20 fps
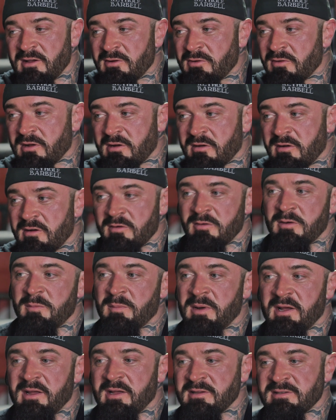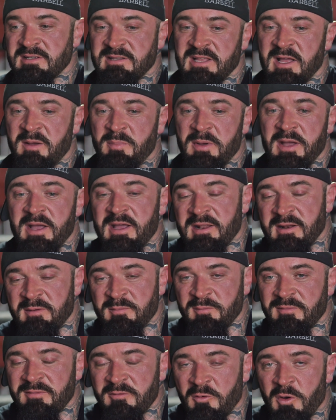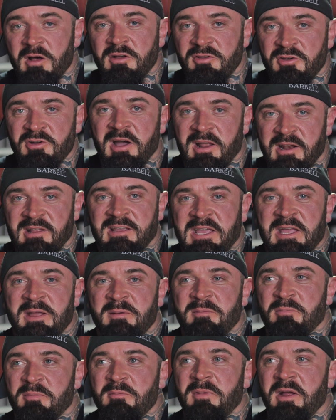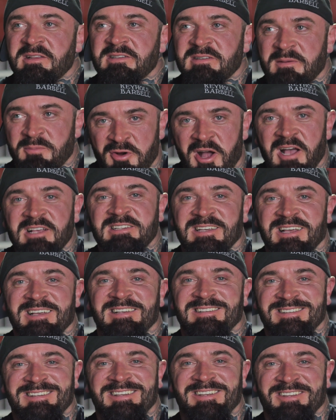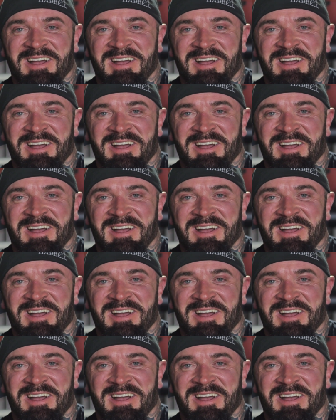And they're like, is it that bad? And well, you gotta keep, it's a process.